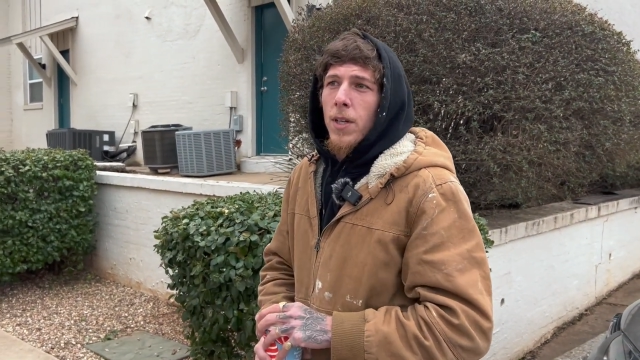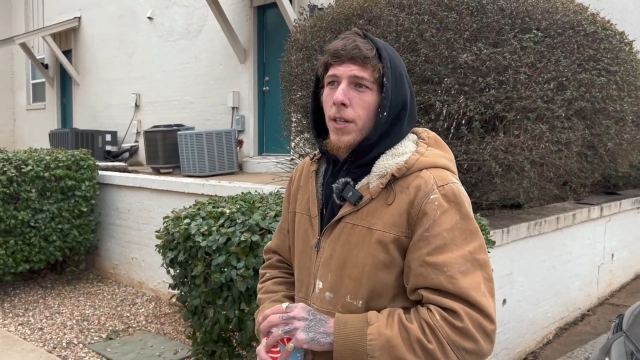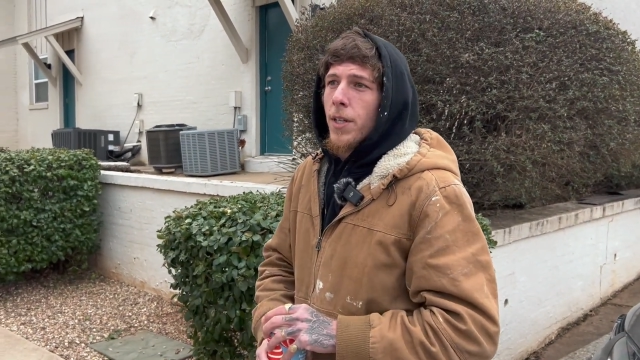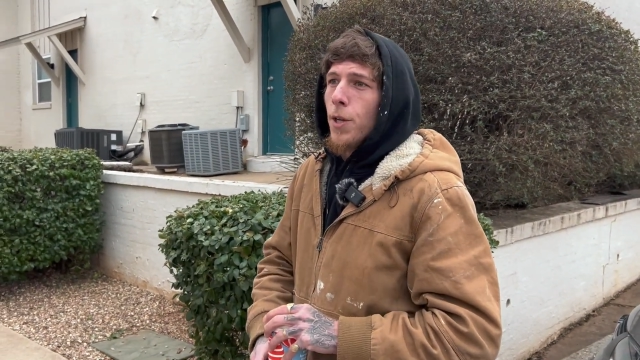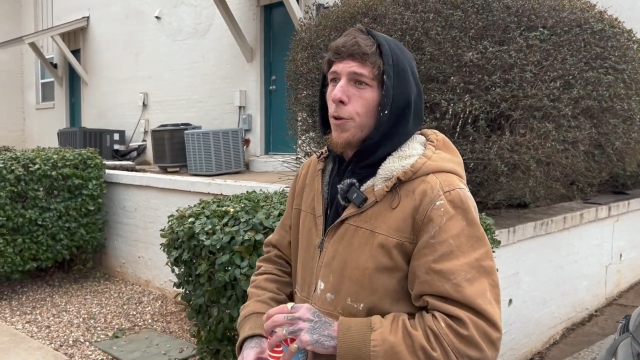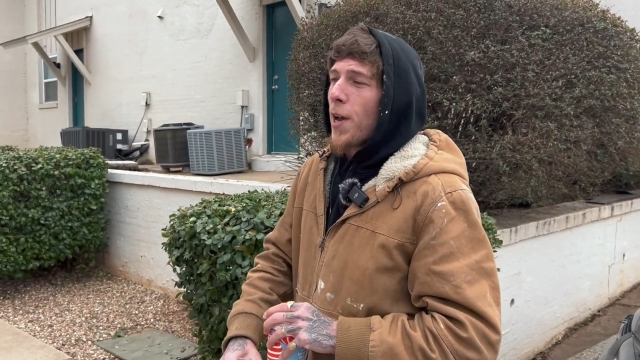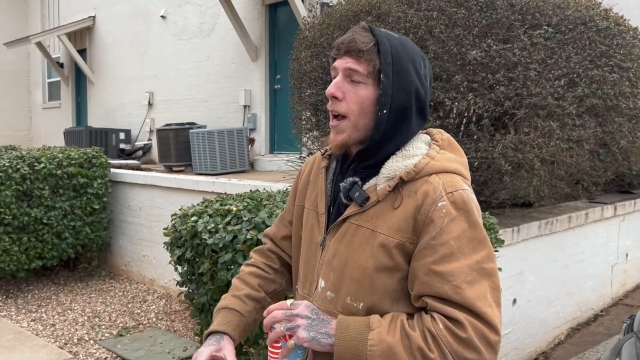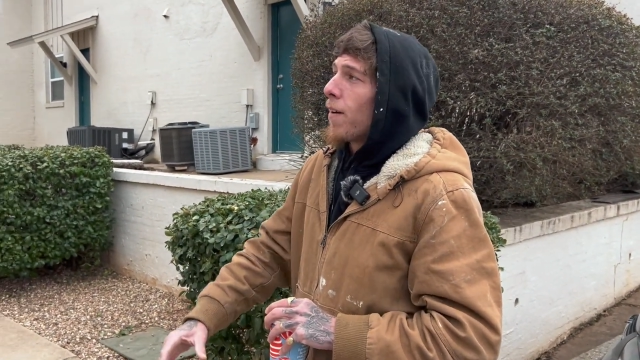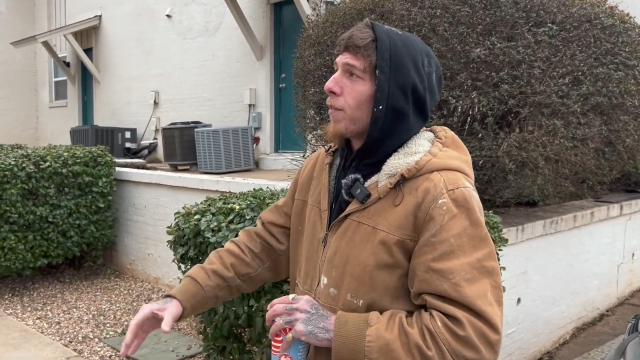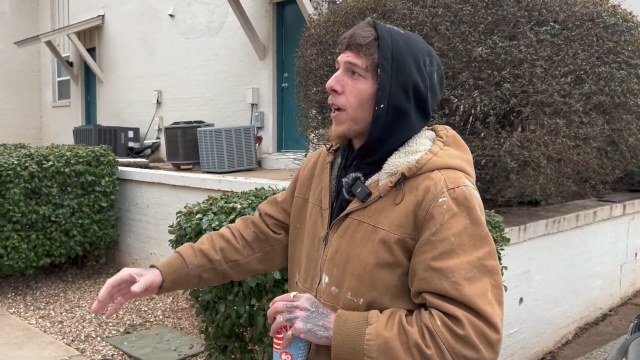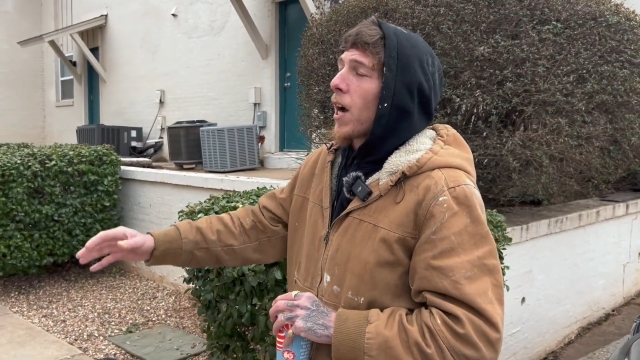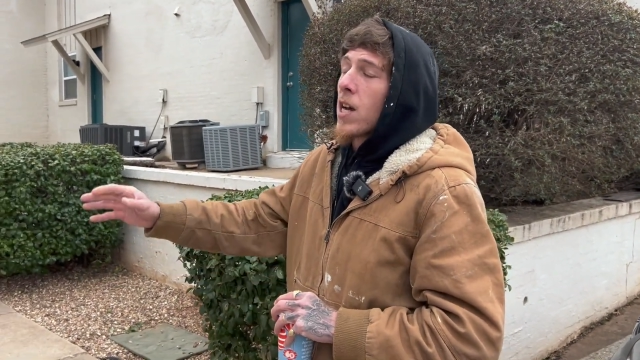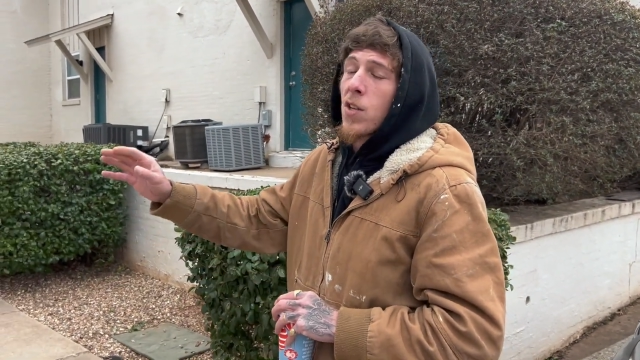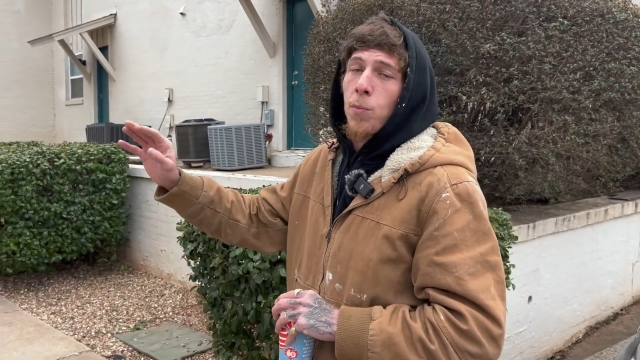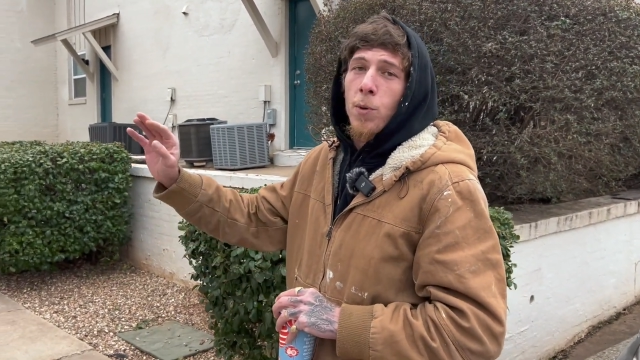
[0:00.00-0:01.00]
You'd have
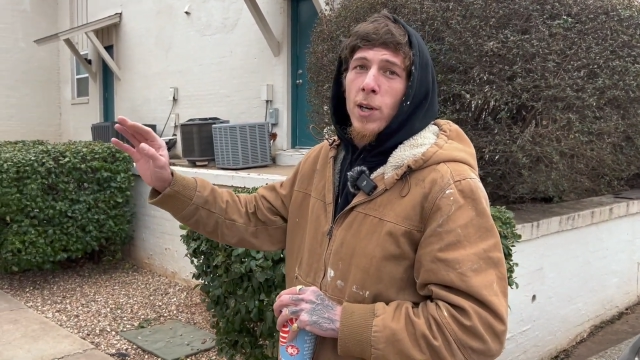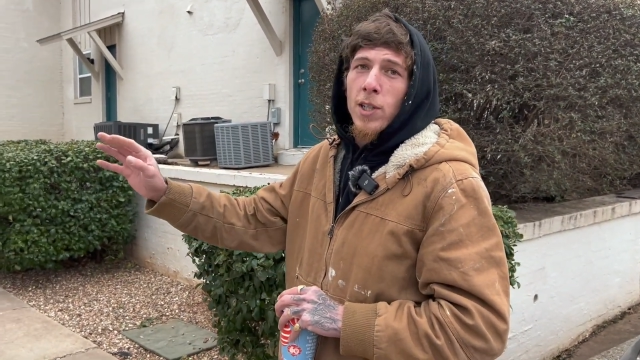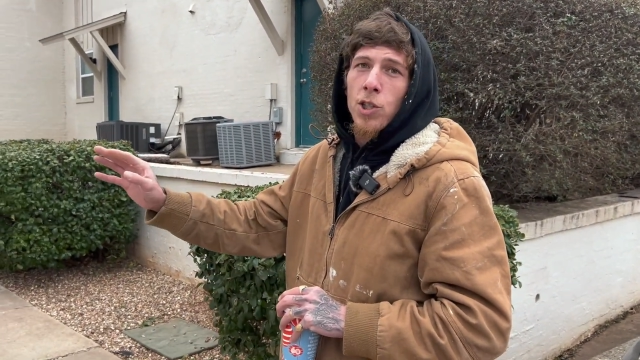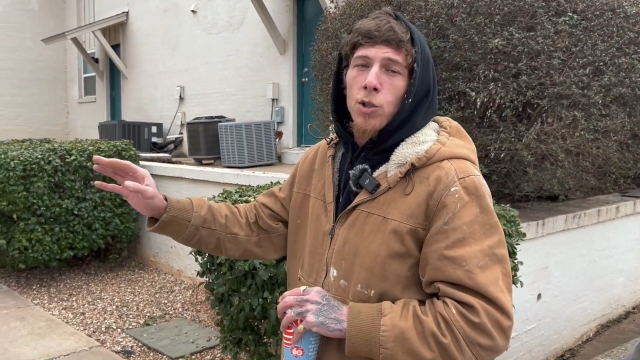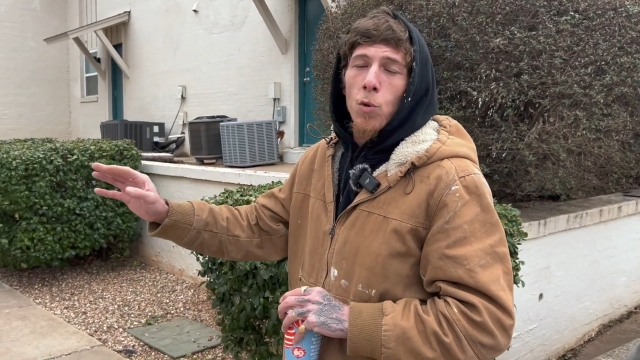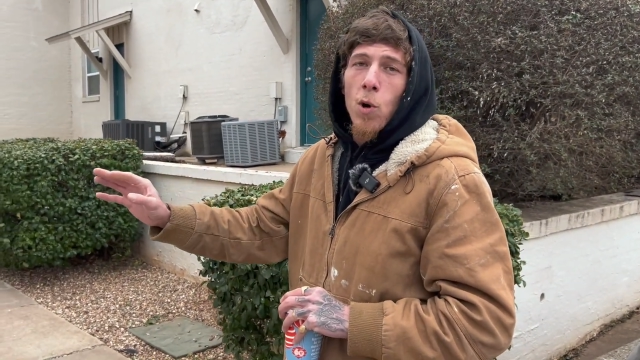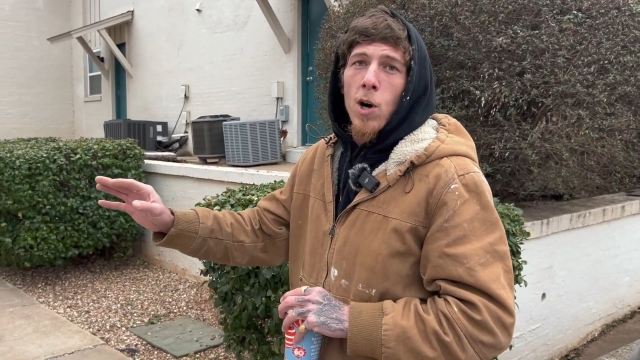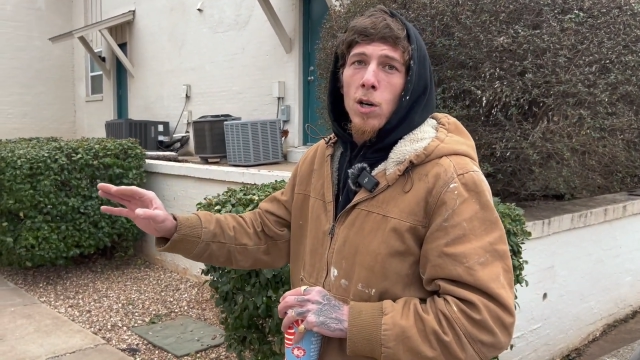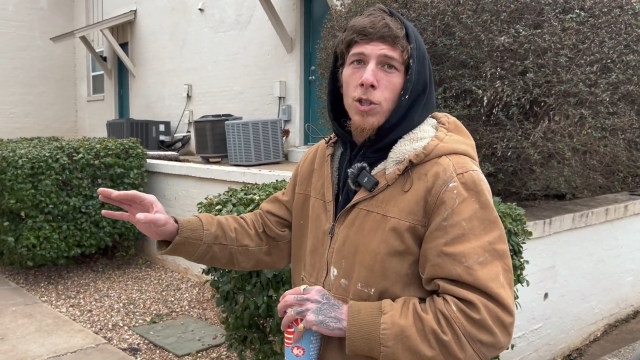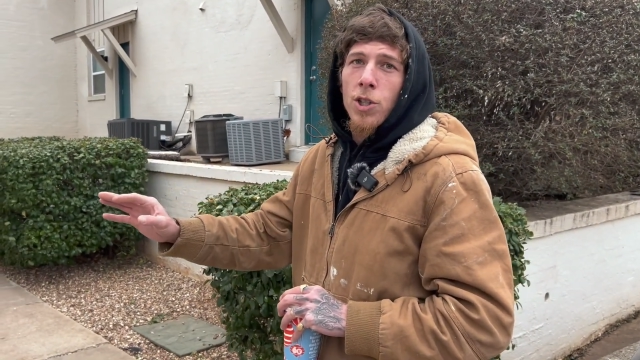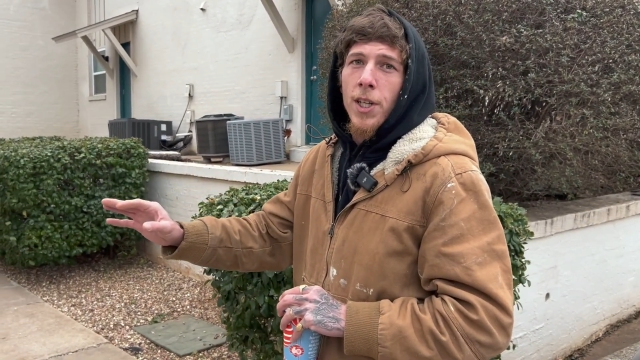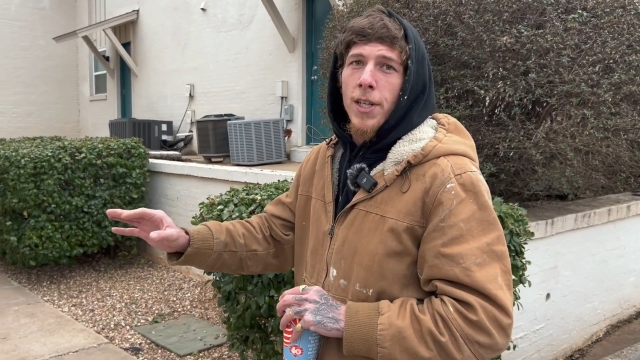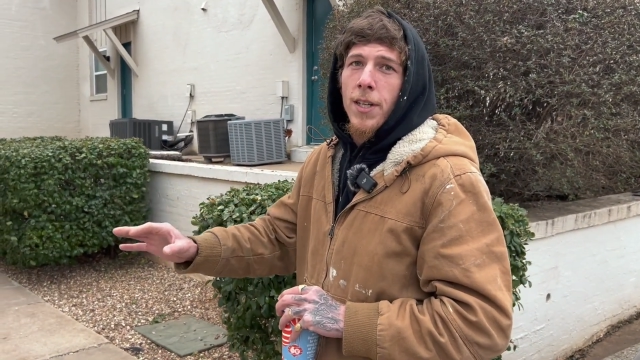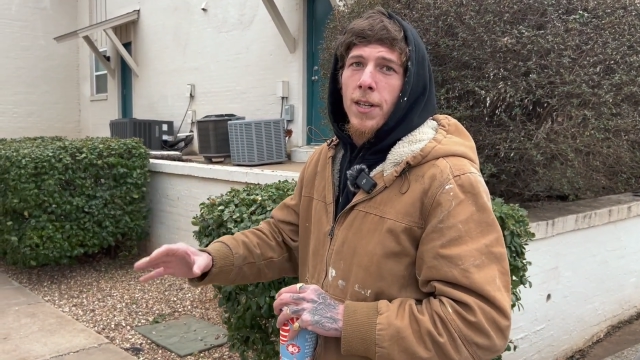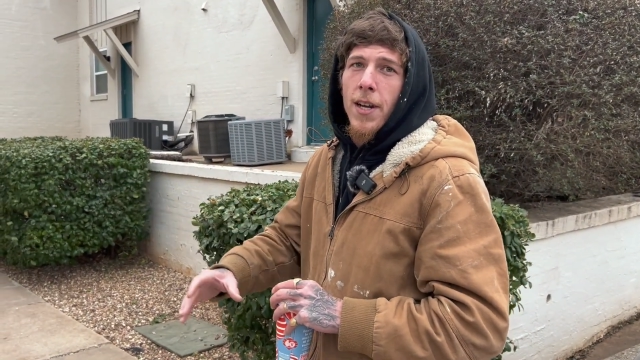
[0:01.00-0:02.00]
guys pressure
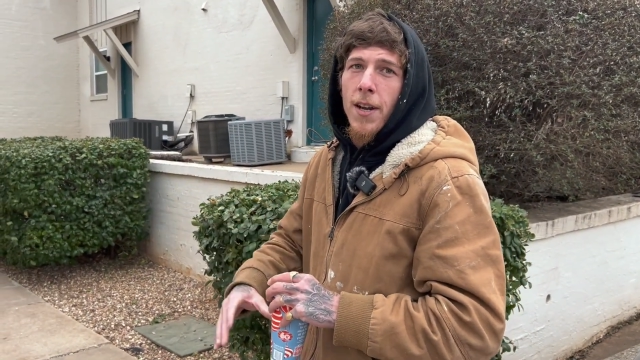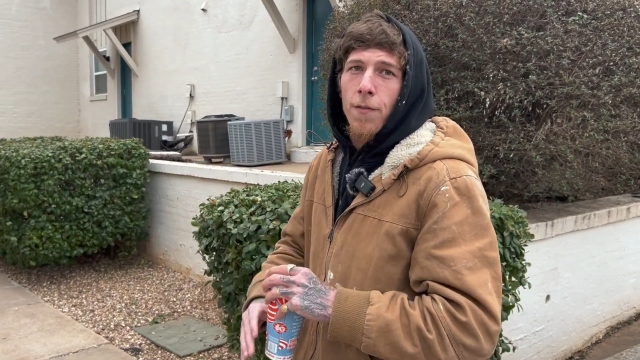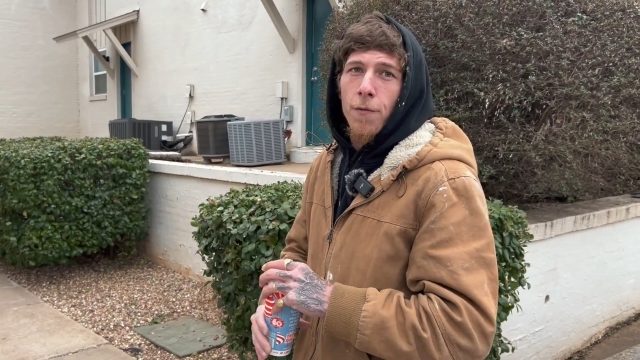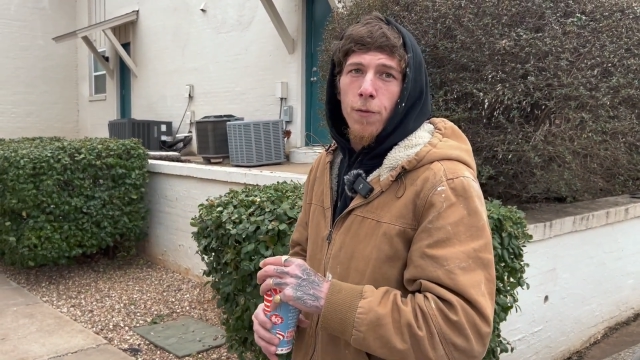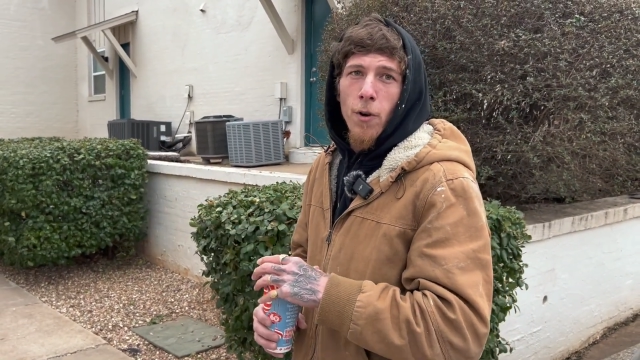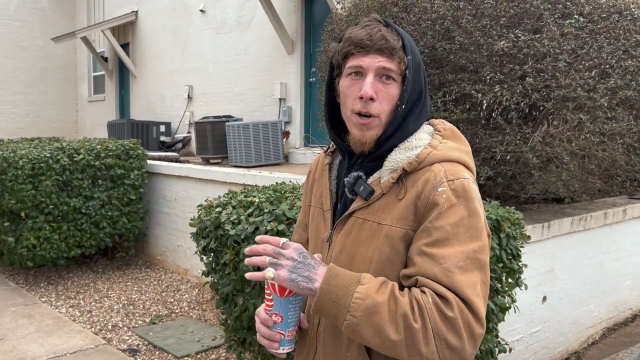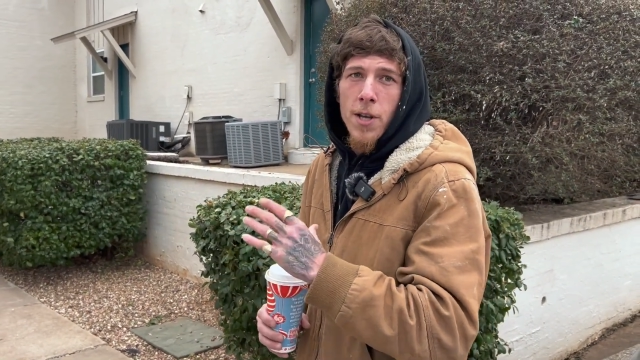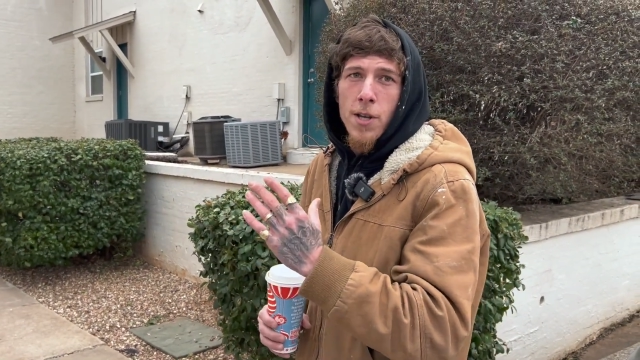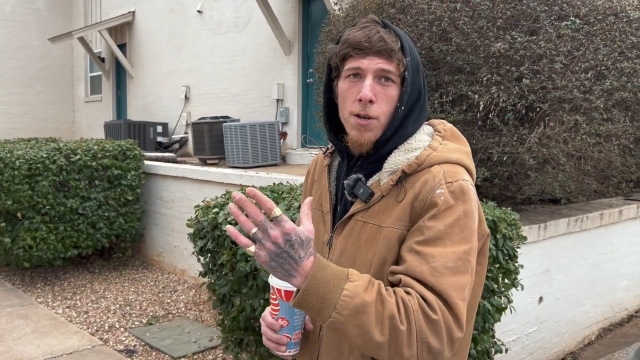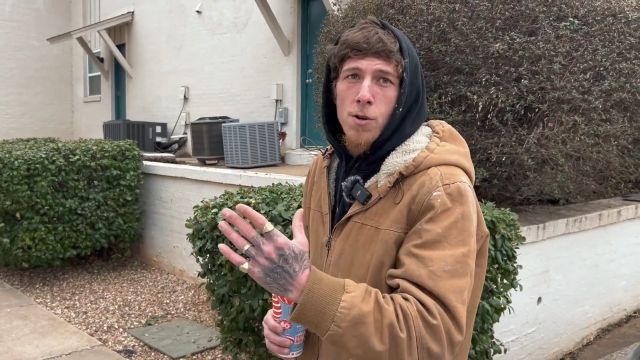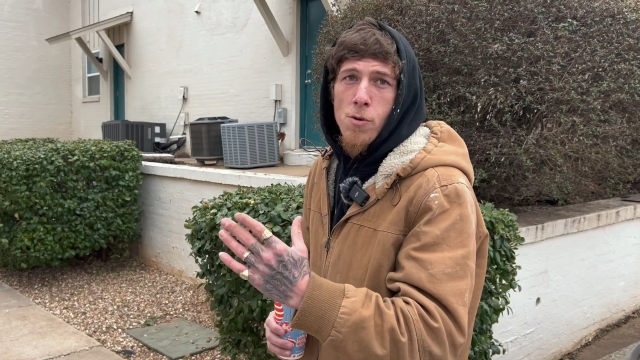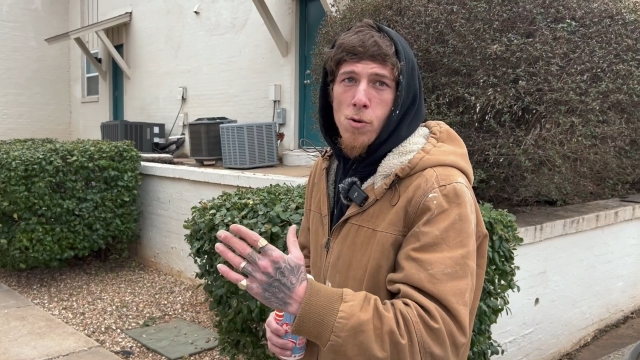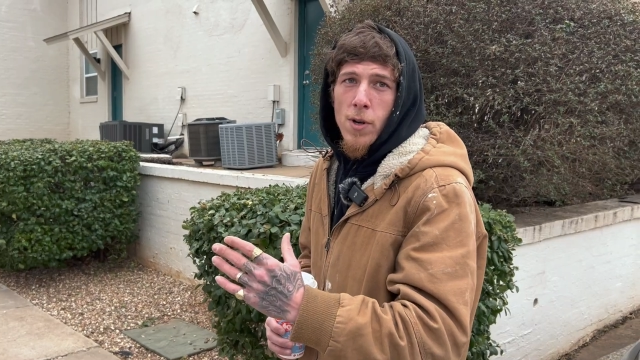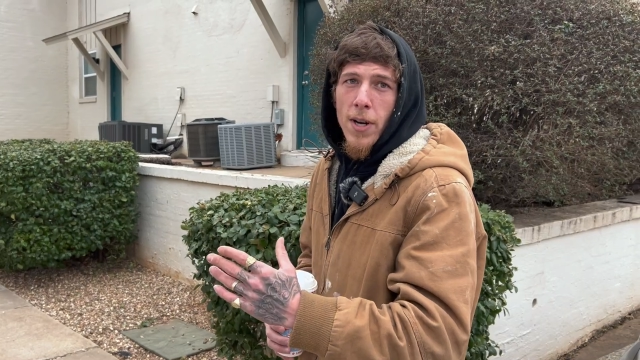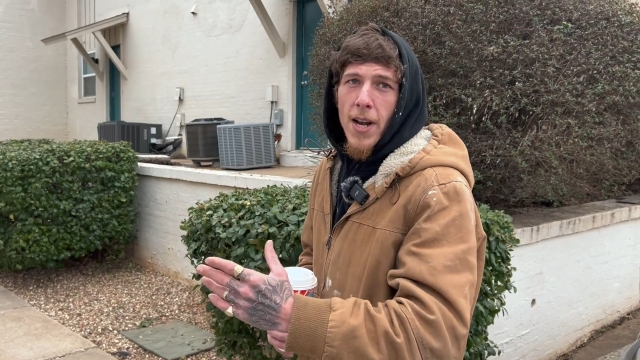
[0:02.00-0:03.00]
washing in front of you,